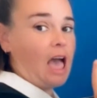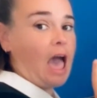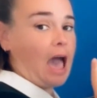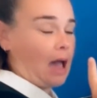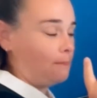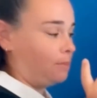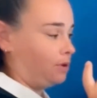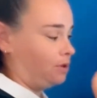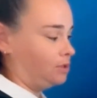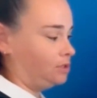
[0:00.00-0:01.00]
up.
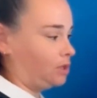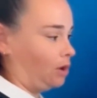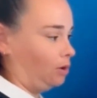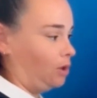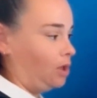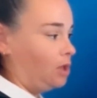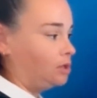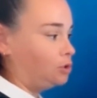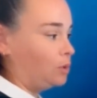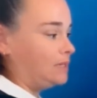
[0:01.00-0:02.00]
So
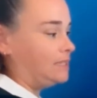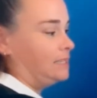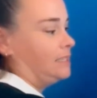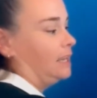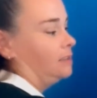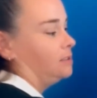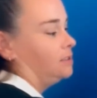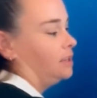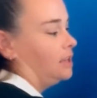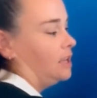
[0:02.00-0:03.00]
26
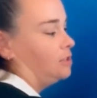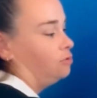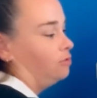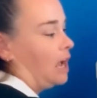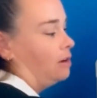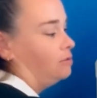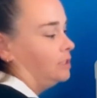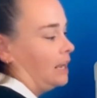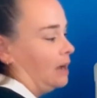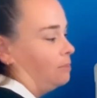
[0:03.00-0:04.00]
is rounded
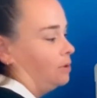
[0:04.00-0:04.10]
up